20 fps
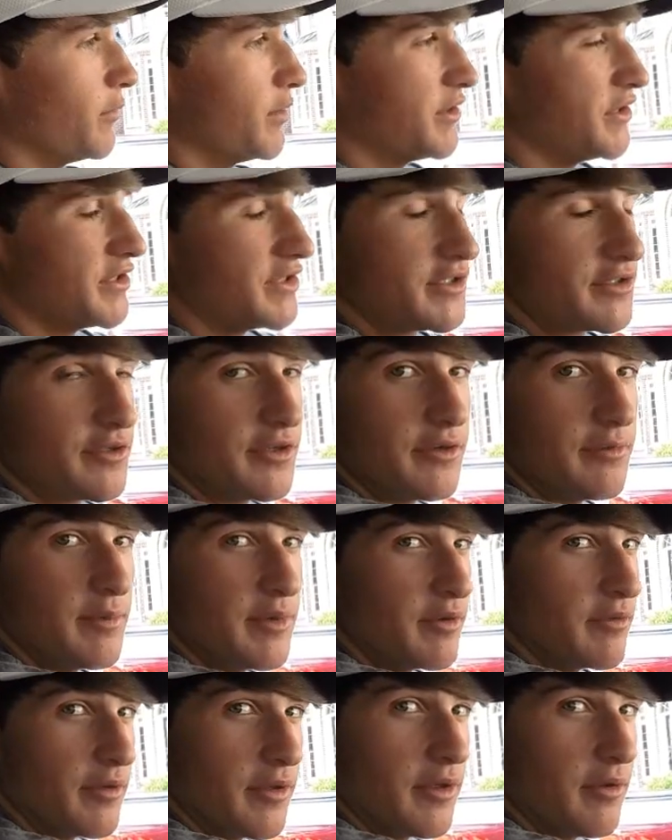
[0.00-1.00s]
I'm rigid's treating
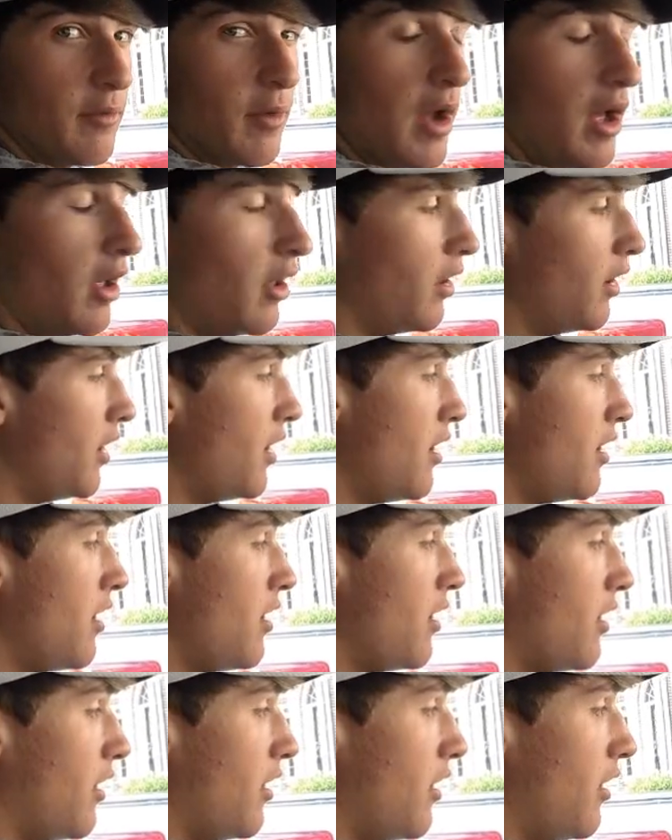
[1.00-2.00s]
me really well.
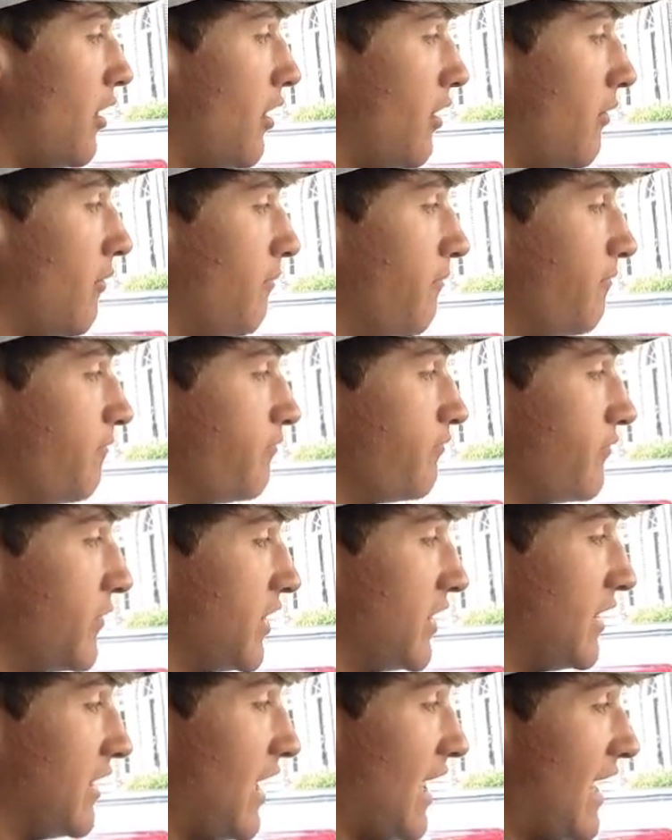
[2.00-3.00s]
Um,
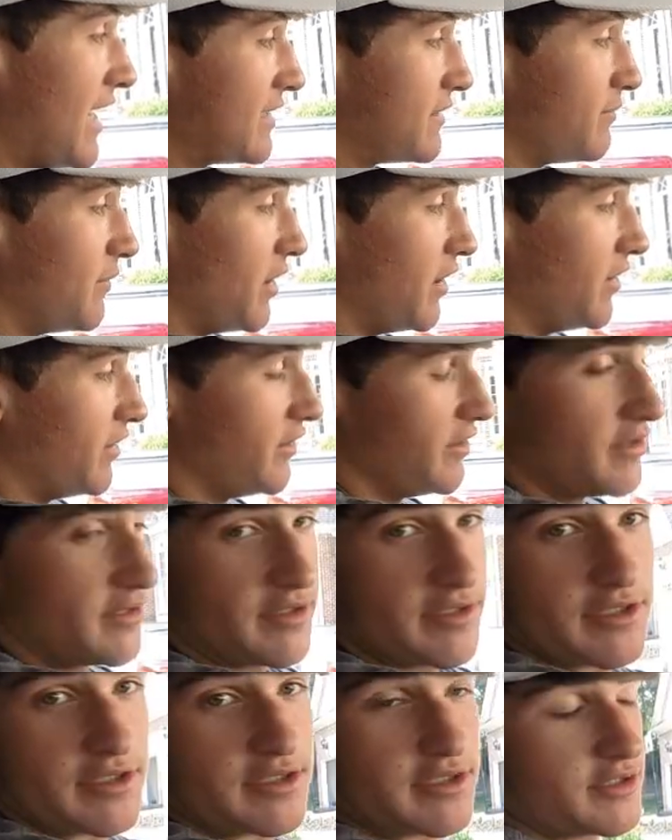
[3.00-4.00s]
but the gas
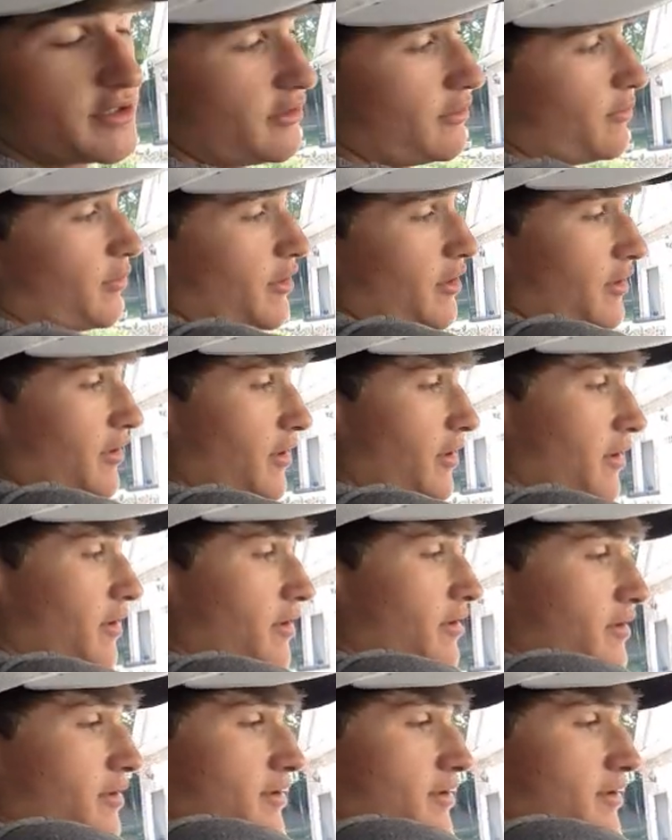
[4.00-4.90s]
mileage, show right there.